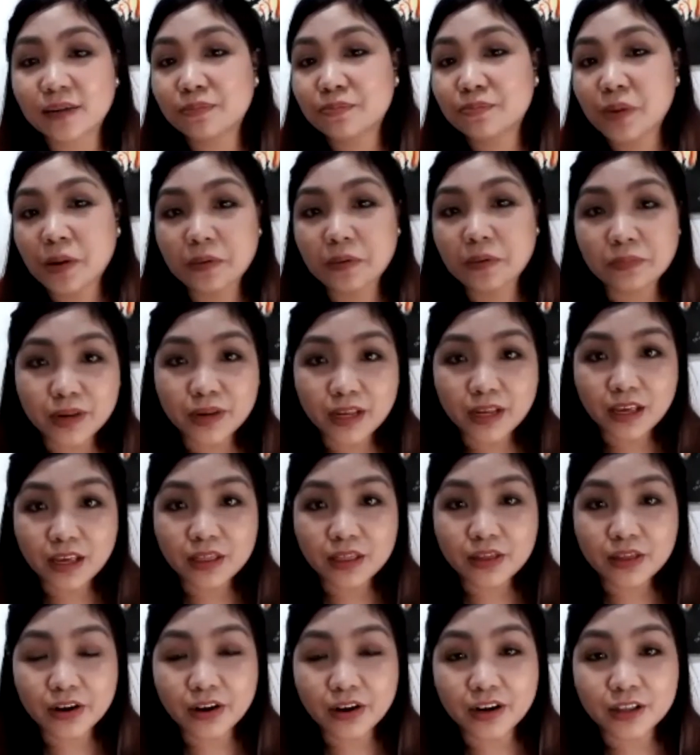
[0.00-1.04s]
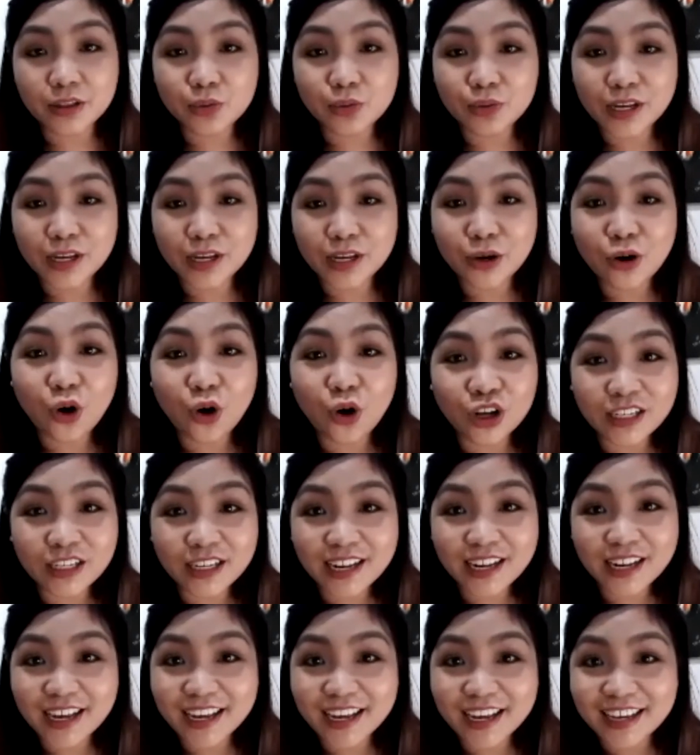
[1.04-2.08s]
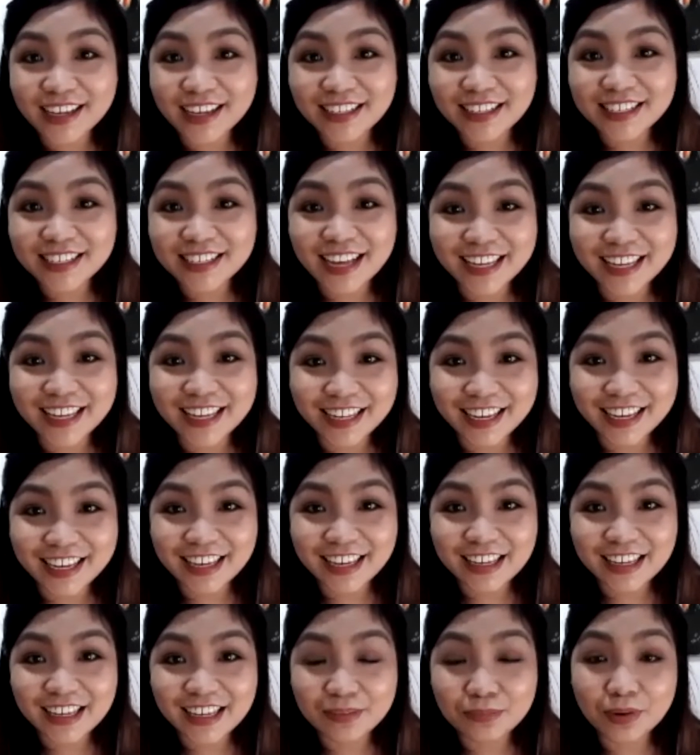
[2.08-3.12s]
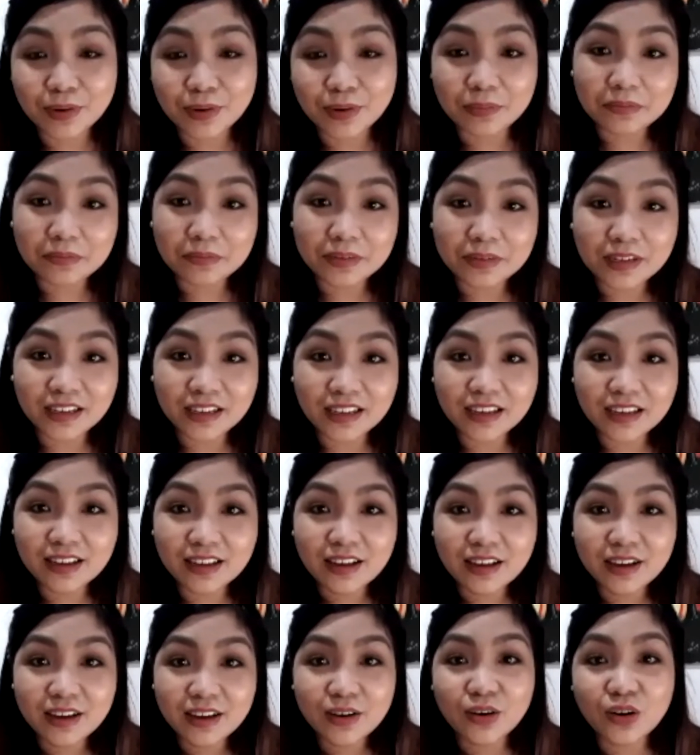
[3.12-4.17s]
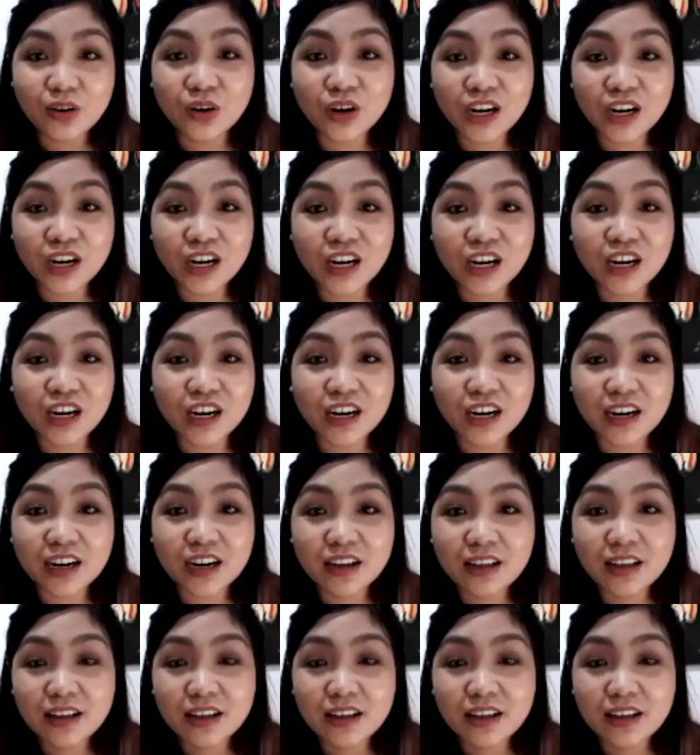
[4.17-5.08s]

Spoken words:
probably they're gonna do like online styling probably or